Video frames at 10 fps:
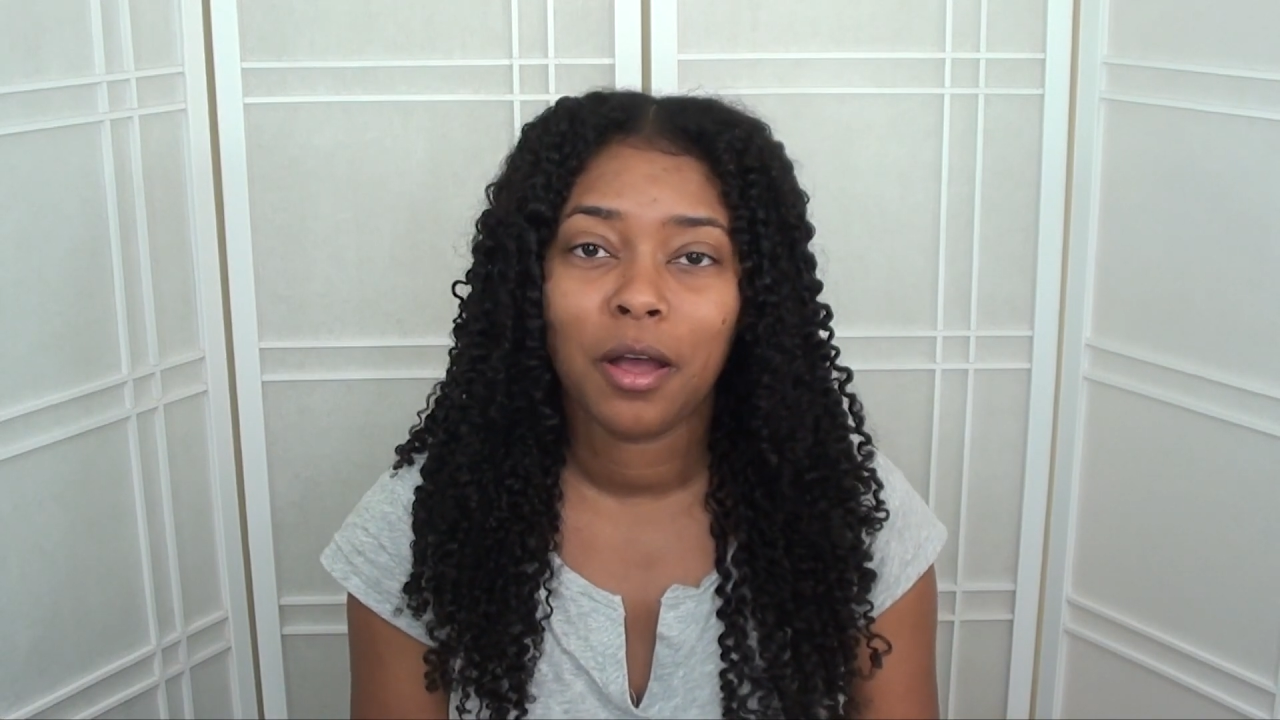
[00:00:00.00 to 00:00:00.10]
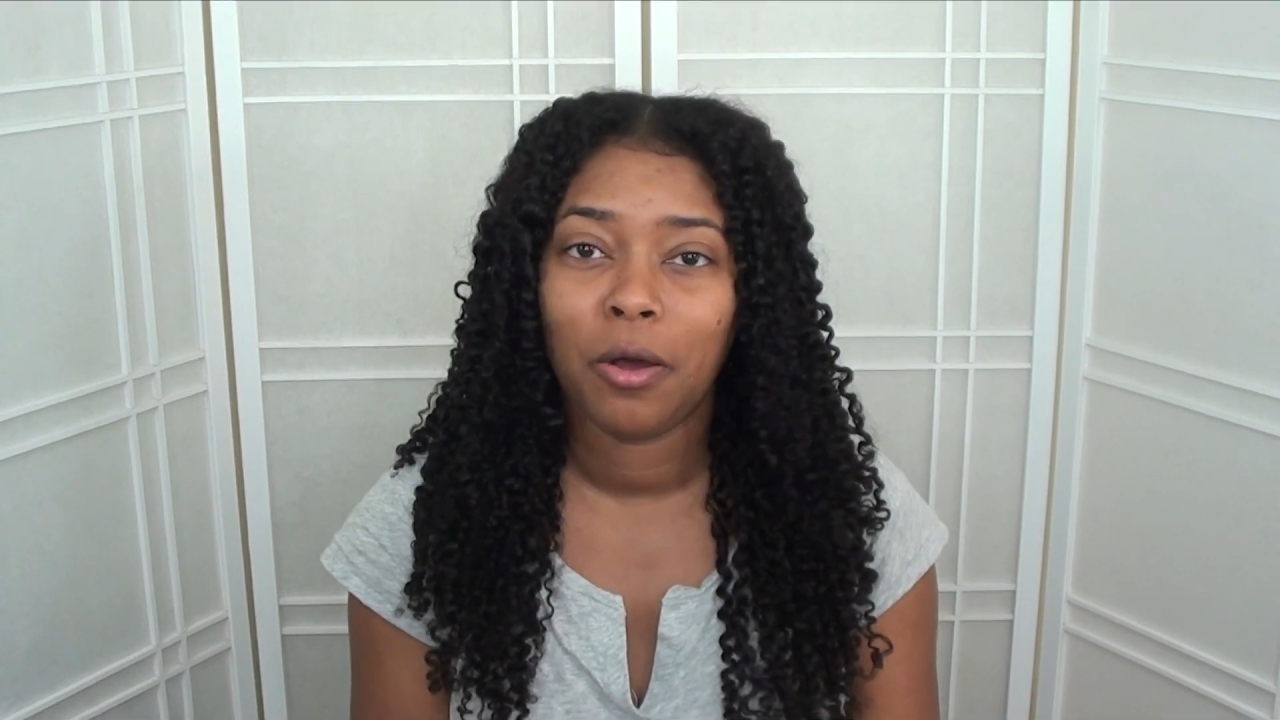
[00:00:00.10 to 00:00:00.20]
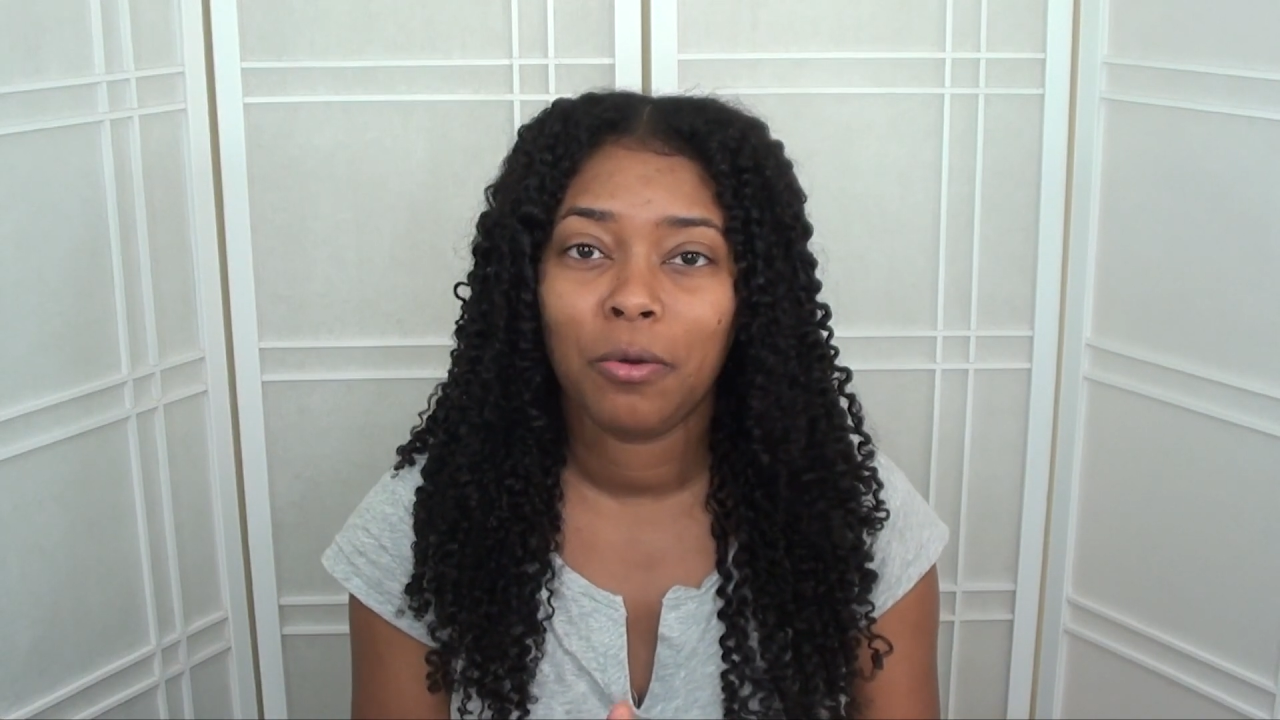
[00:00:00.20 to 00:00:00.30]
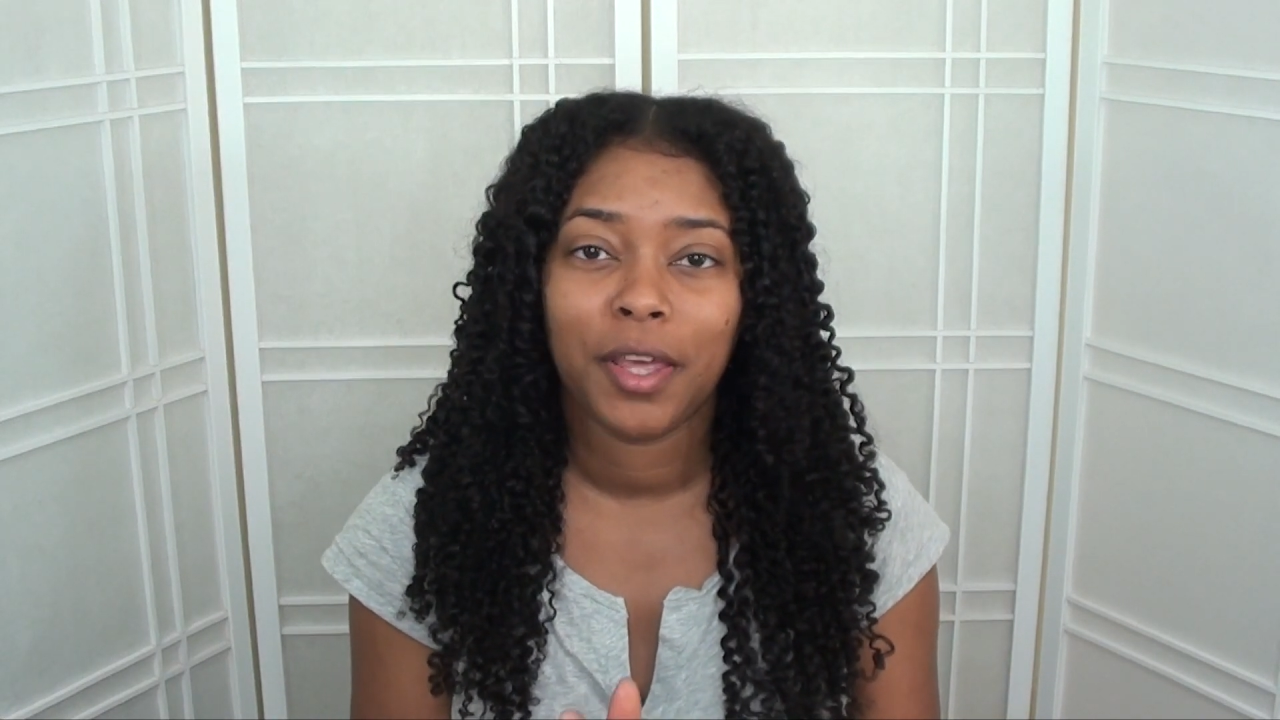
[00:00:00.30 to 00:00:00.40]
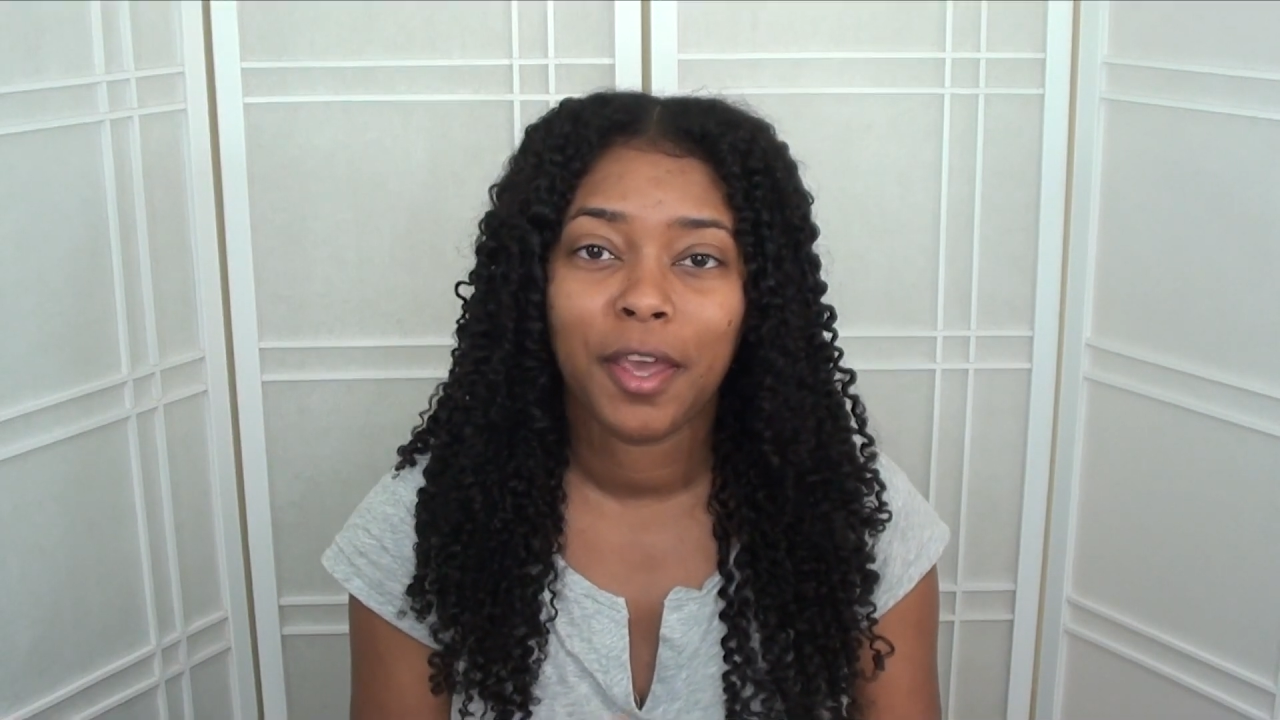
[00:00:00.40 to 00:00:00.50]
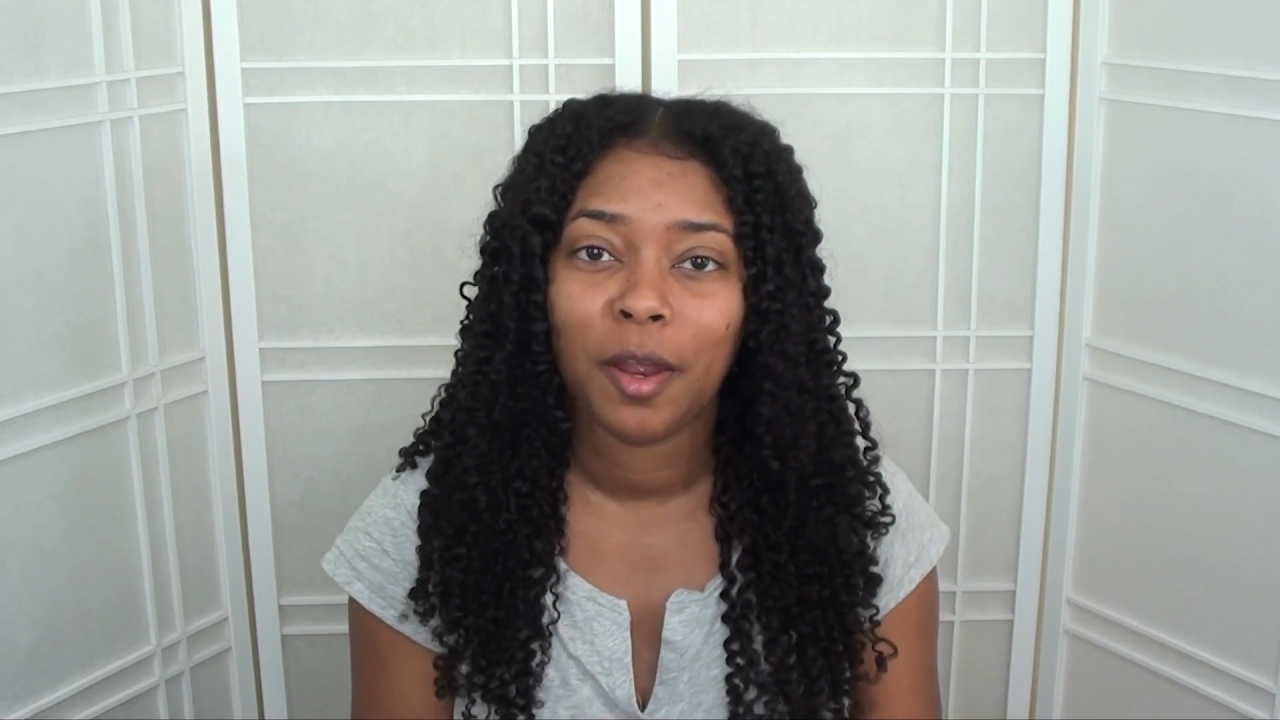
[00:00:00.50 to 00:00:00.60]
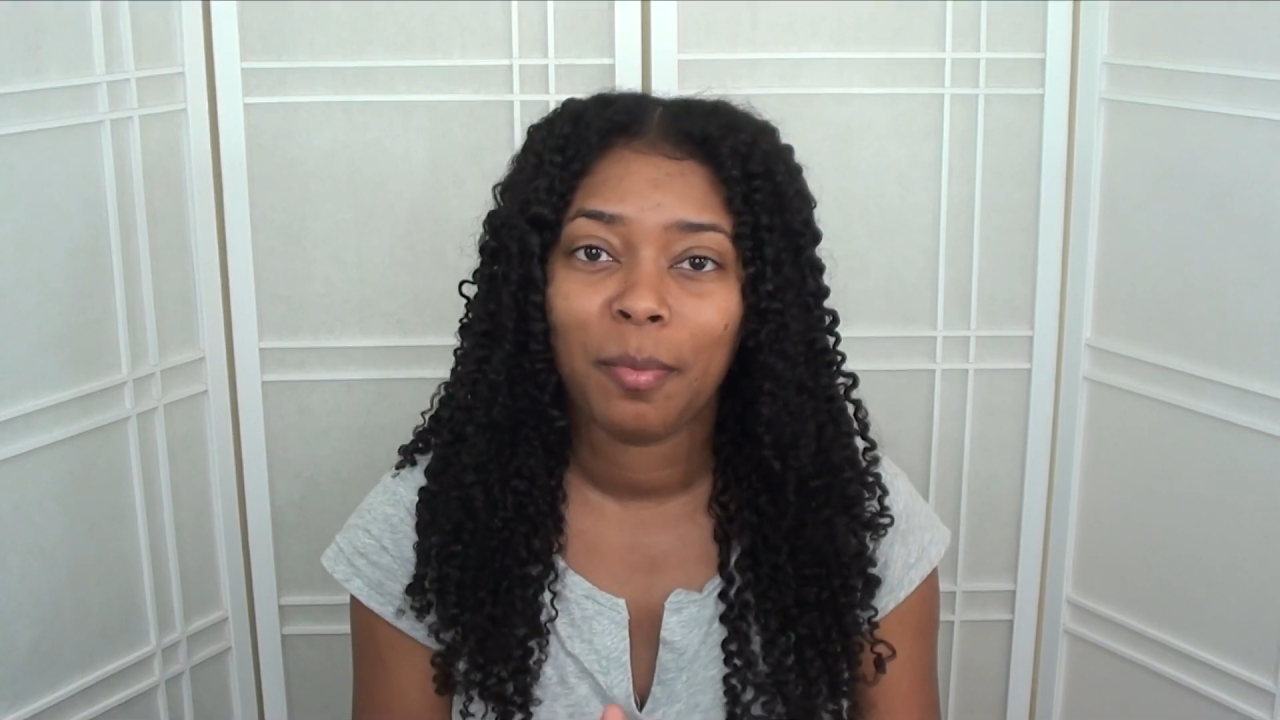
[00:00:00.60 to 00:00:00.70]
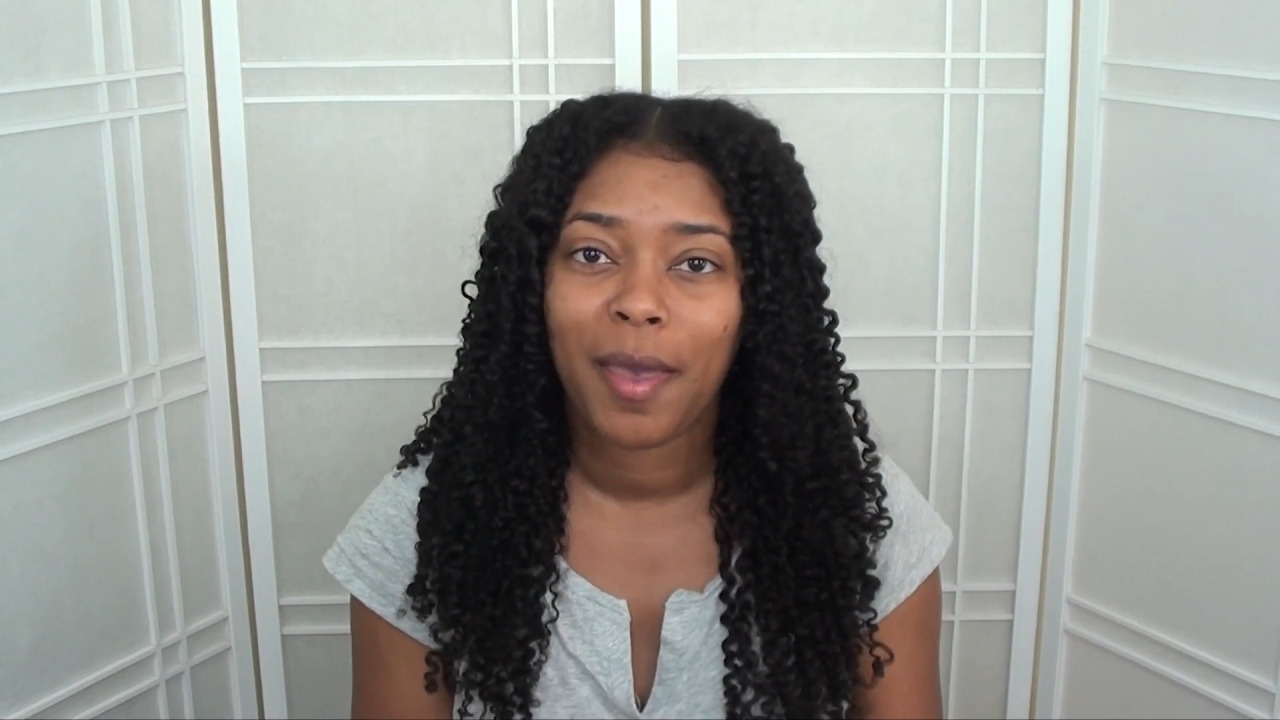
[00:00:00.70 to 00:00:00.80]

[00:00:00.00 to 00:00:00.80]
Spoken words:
own hair